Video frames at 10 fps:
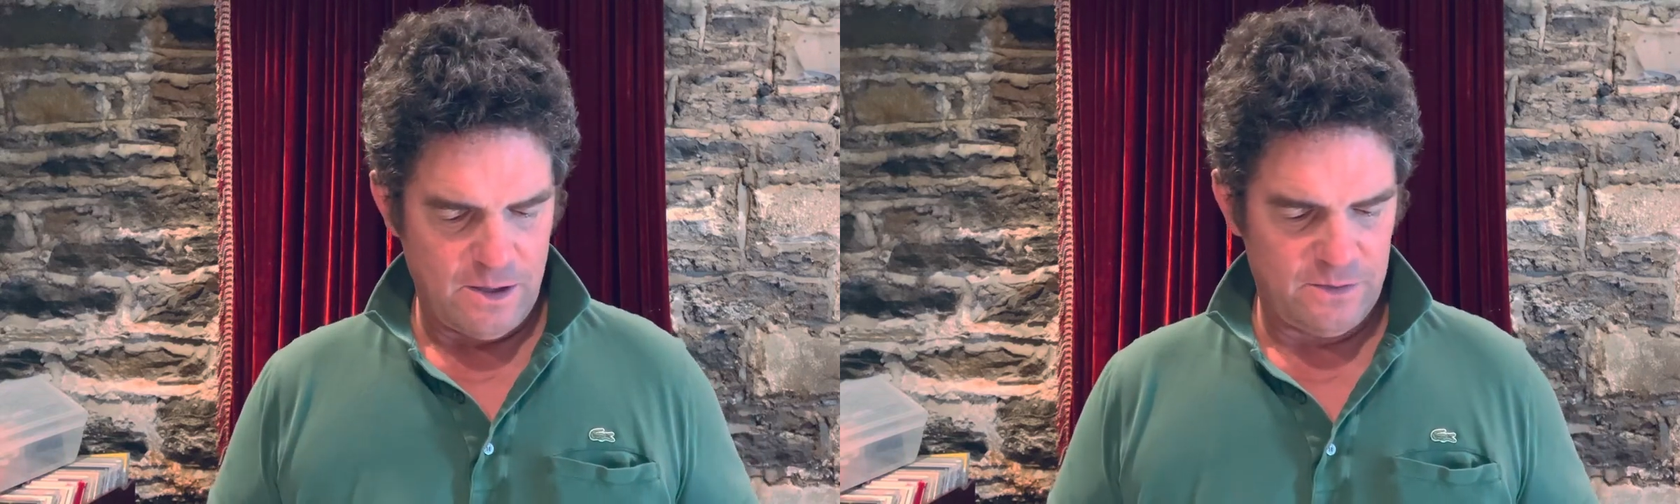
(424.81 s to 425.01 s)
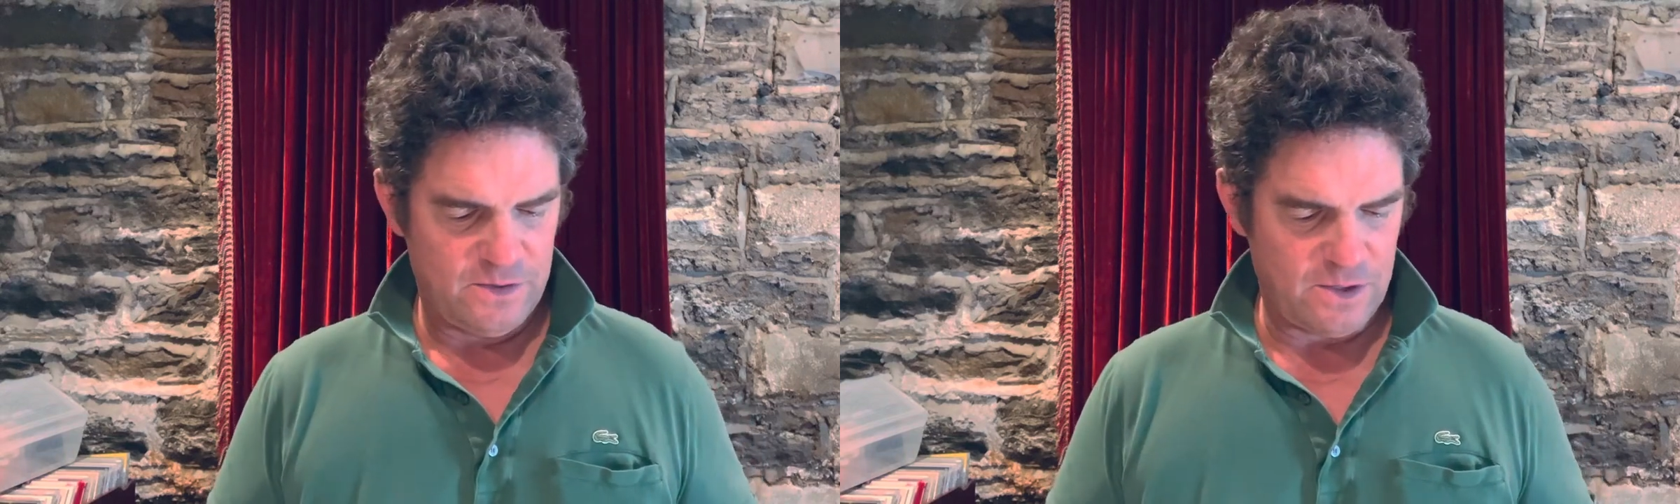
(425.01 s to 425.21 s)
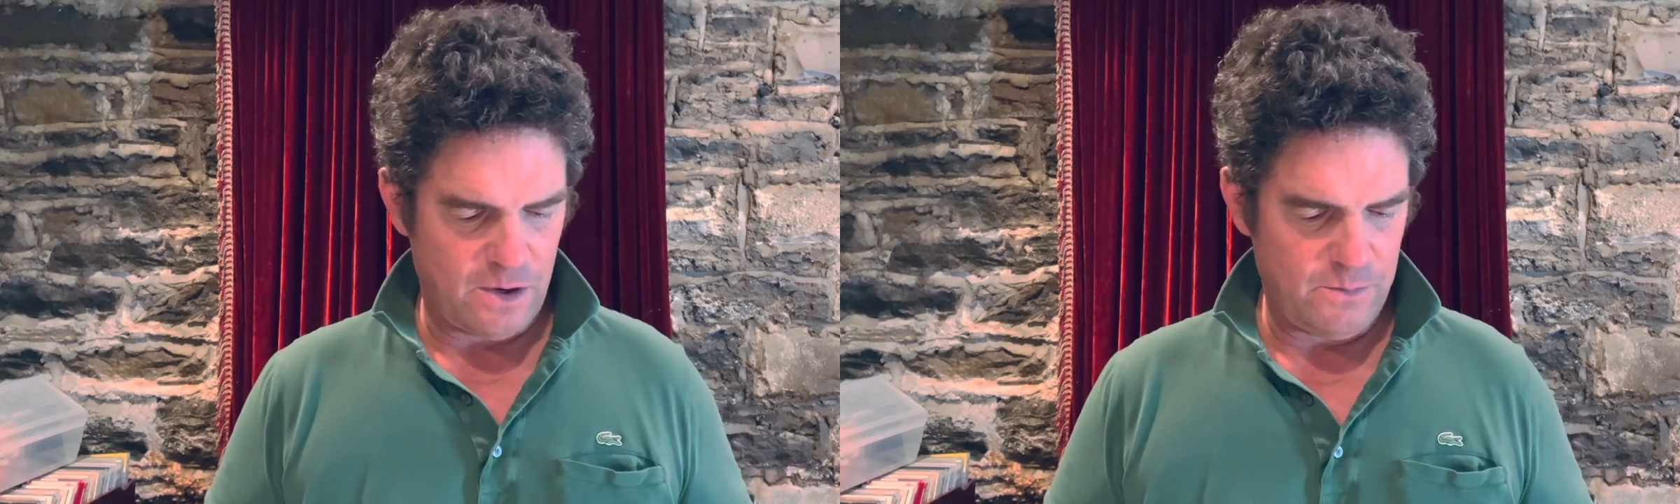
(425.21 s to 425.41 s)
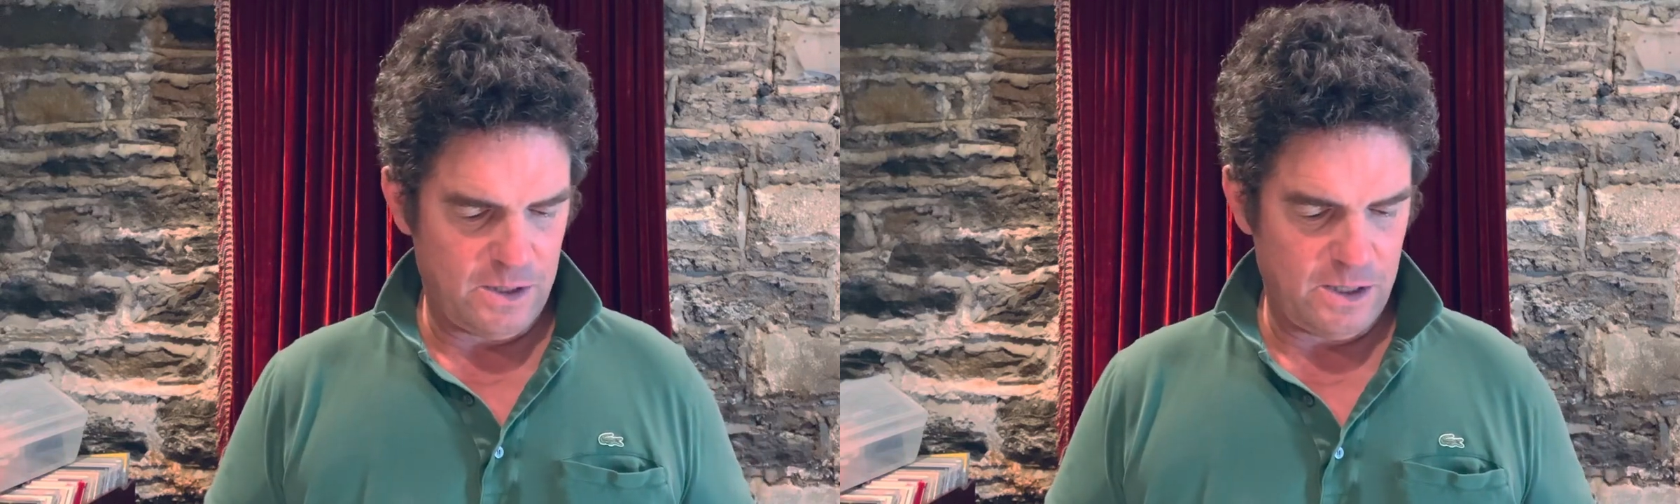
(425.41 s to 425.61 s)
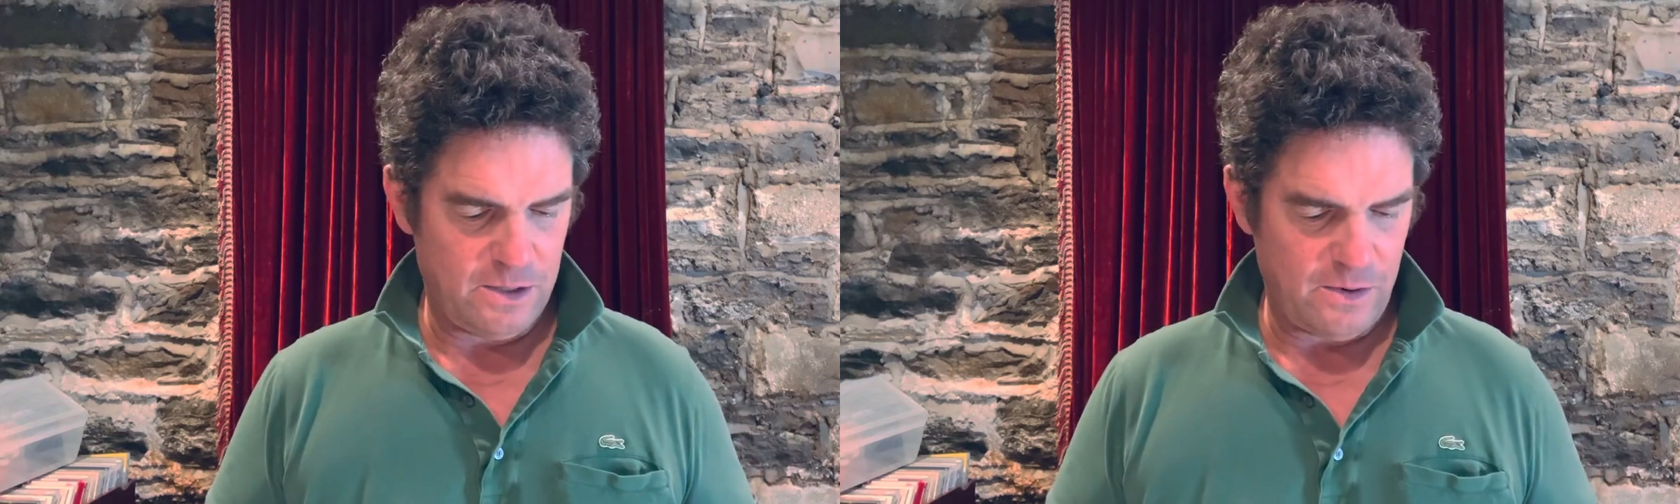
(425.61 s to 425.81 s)
so
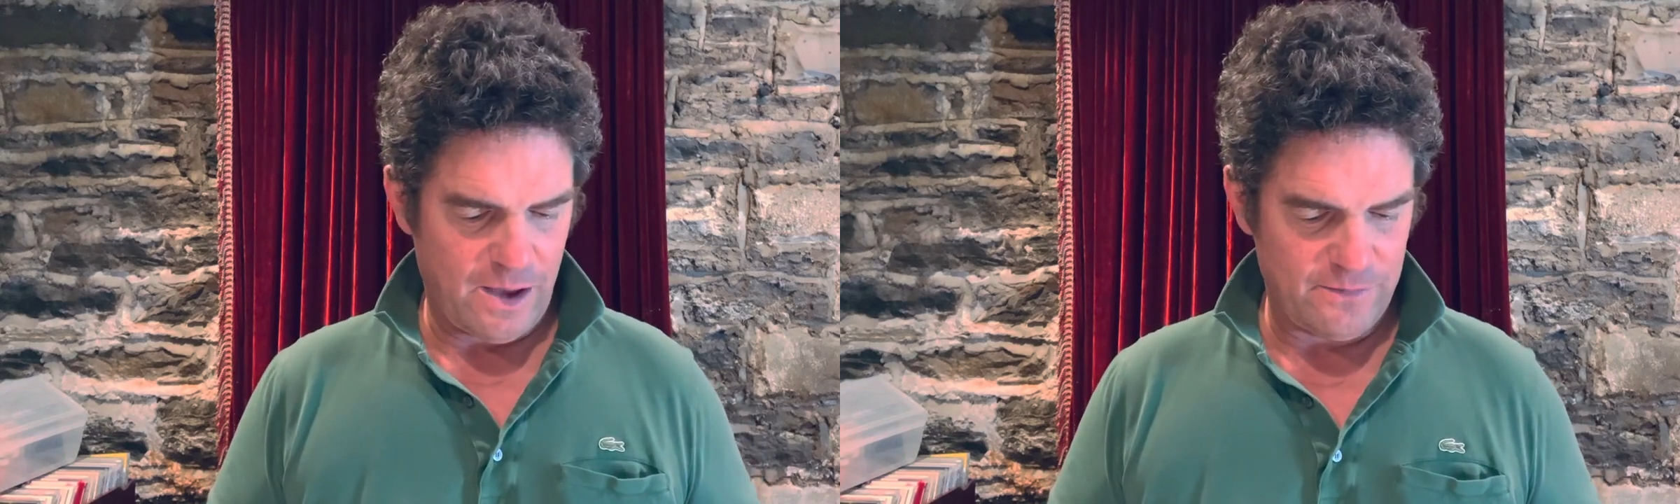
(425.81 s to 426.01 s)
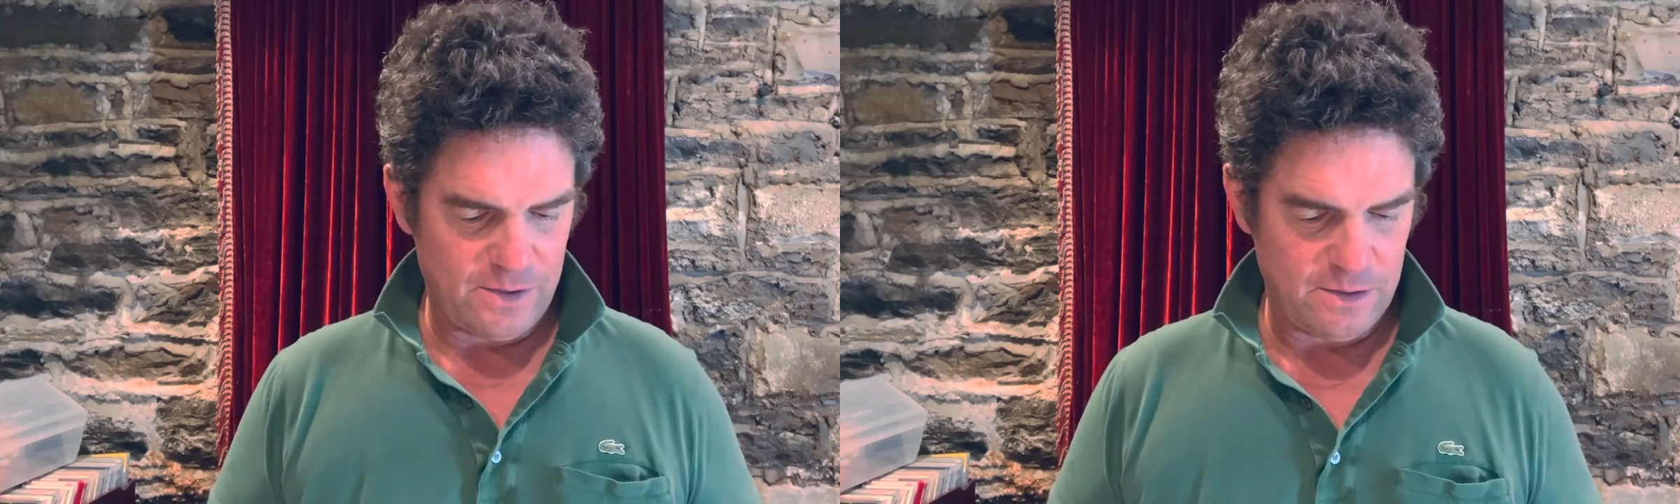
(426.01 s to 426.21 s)
many, you have